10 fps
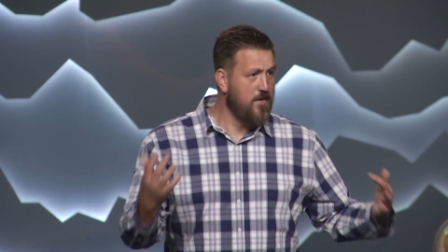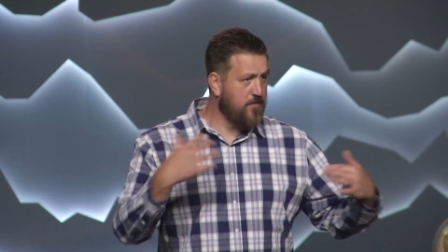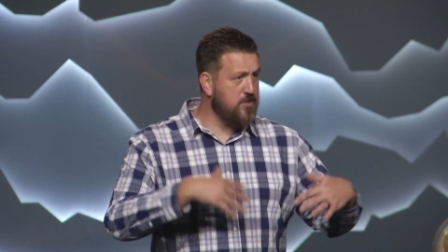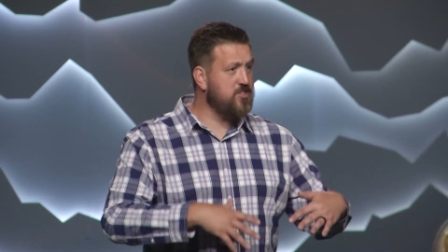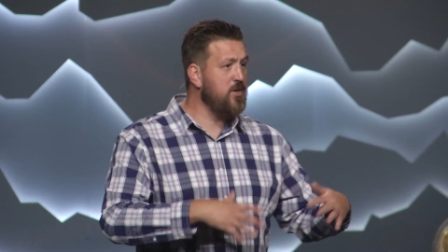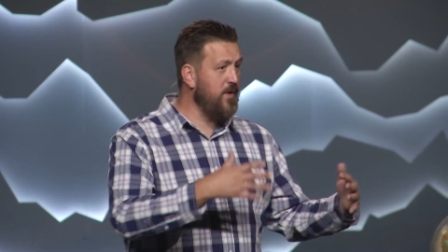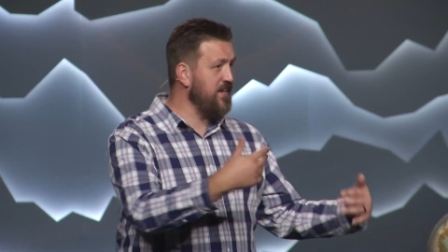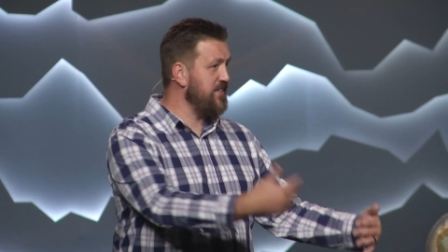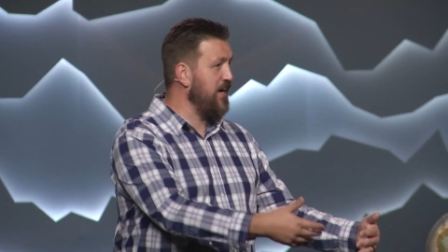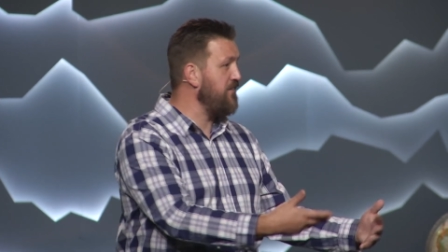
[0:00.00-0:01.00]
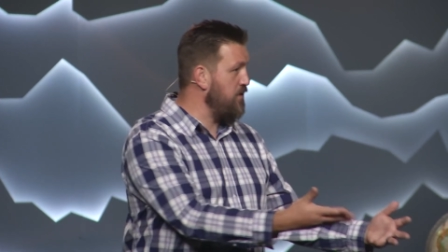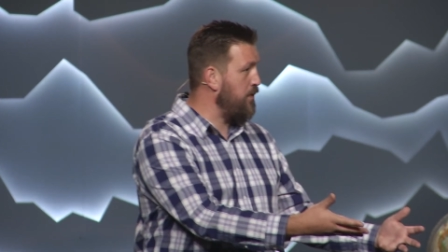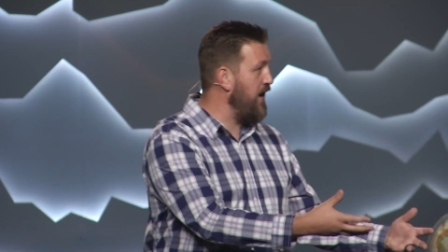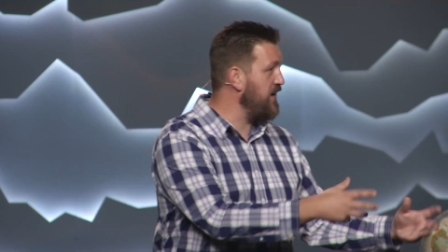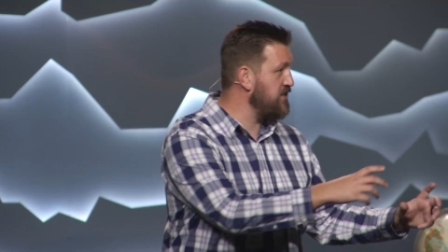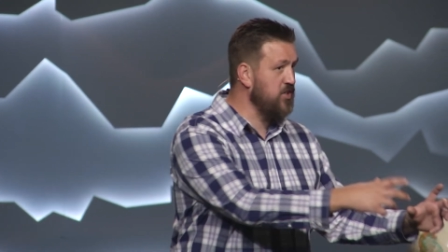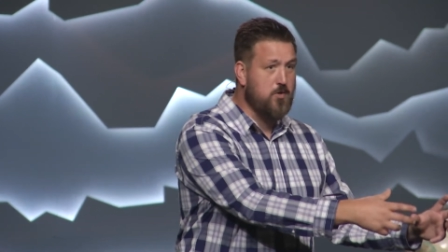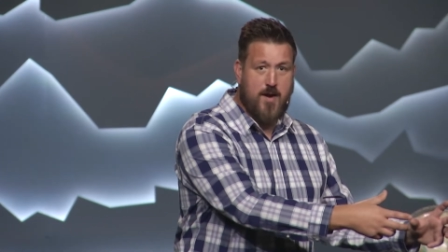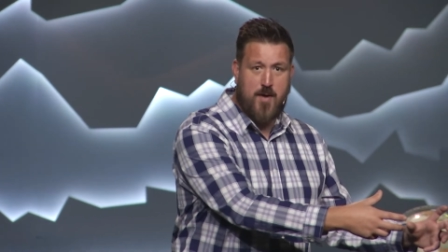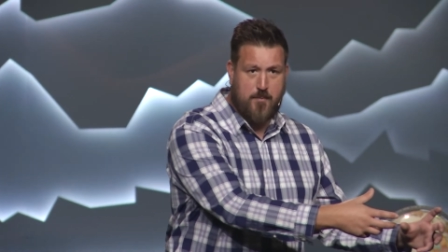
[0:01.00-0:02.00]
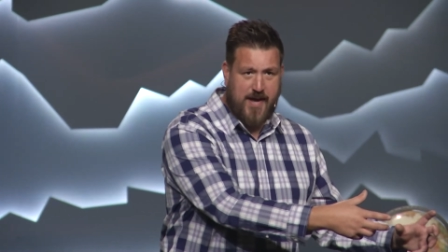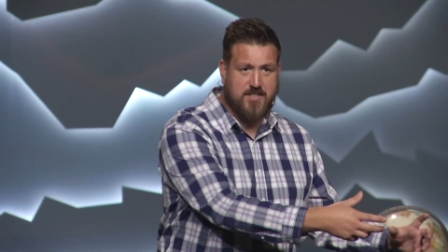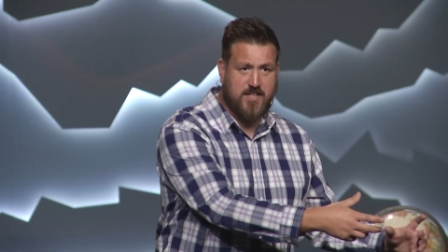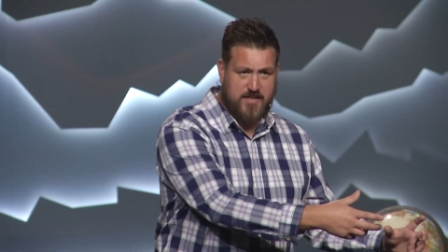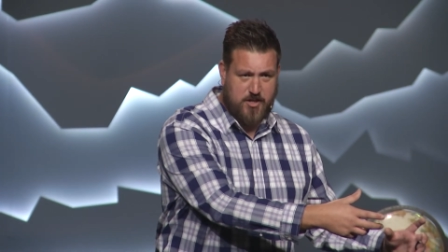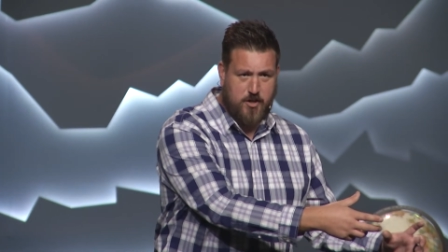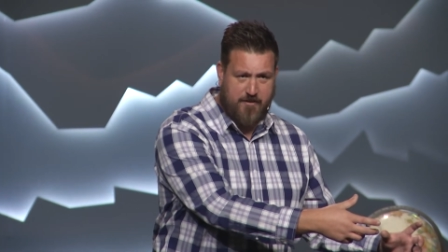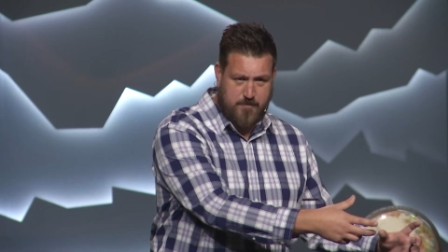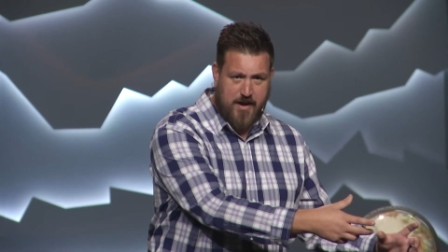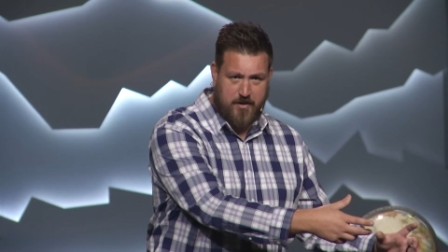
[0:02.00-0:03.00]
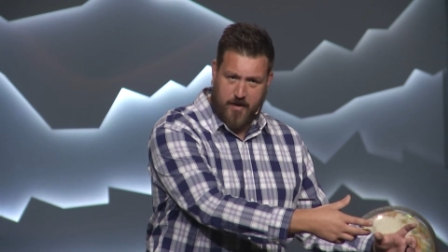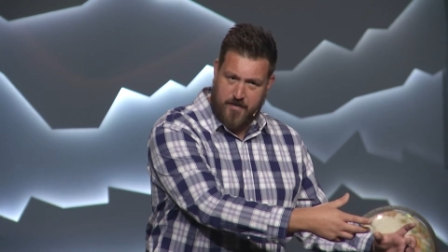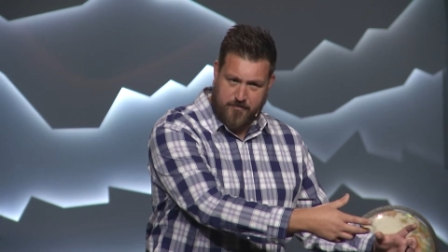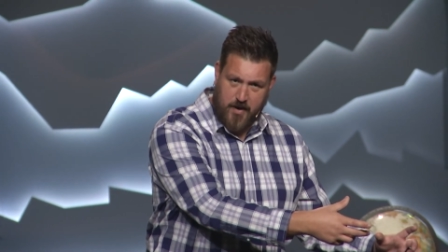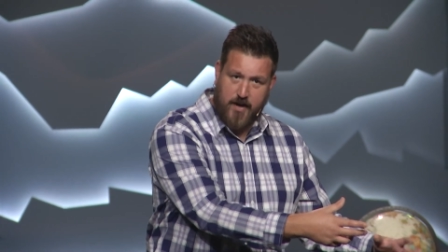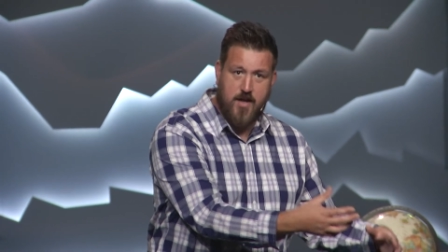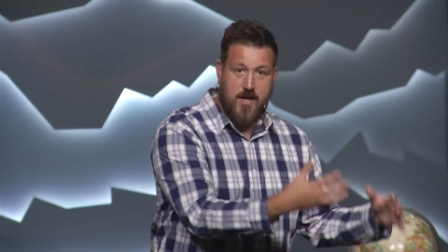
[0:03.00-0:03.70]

First thing we can take off the bike is the grandma basket that you have mounted on the front.